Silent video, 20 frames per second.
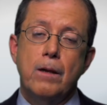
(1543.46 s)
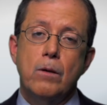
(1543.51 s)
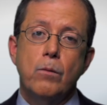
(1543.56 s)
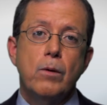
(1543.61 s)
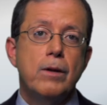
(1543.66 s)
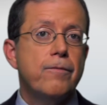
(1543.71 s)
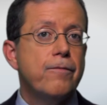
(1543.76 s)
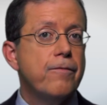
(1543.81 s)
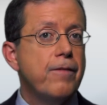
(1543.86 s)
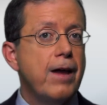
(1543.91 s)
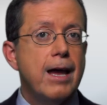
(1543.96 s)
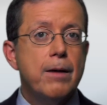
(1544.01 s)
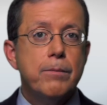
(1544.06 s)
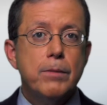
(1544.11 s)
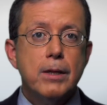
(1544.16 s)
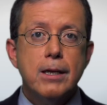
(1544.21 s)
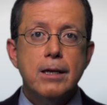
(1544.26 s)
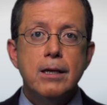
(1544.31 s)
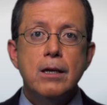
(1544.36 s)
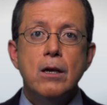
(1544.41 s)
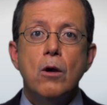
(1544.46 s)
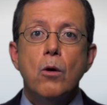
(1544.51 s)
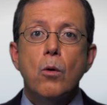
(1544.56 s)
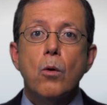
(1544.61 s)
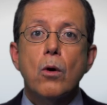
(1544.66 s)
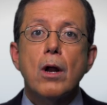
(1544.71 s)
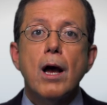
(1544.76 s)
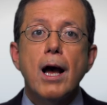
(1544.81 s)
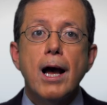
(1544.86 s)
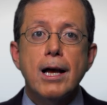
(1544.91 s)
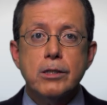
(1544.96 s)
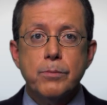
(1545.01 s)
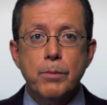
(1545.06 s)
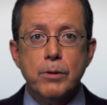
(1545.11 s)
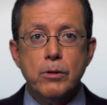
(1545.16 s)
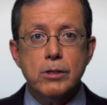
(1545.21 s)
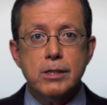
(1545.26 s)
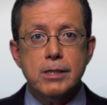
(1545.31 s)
When family or hospital